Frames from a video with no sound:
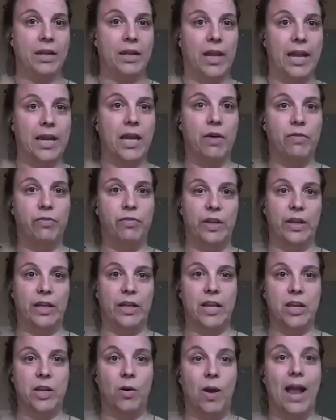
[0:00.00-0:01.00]
Like a
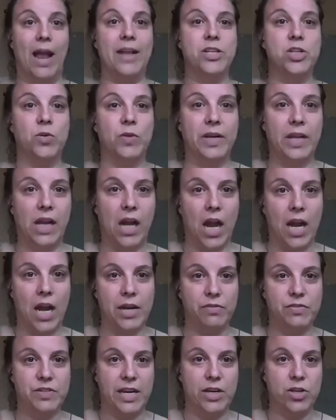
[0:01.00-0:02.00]
feeling that you're entering a kind
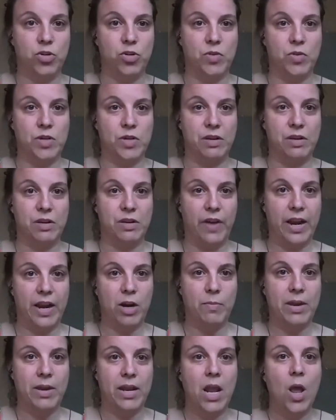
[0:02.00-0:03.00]
of dangerous
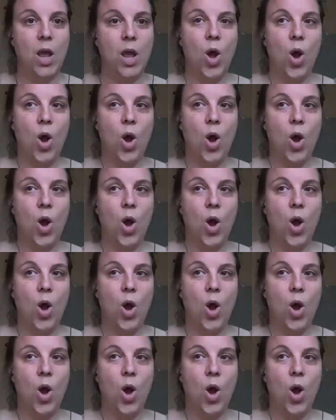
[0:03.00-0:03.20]
environment,